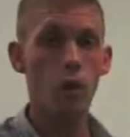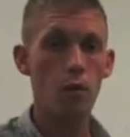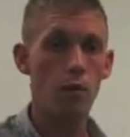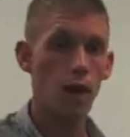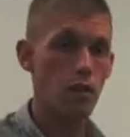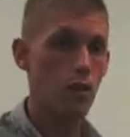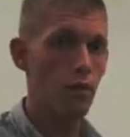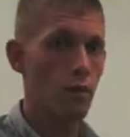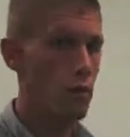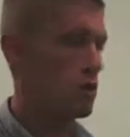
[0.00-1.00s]
the water
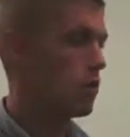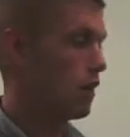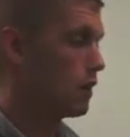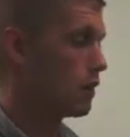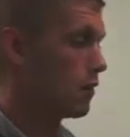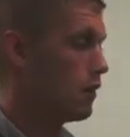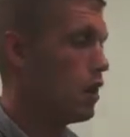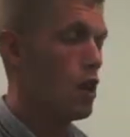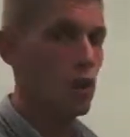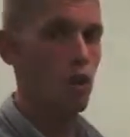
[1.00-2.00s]
pressure from the unit.
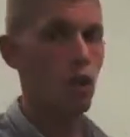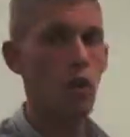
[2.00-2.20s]
You'll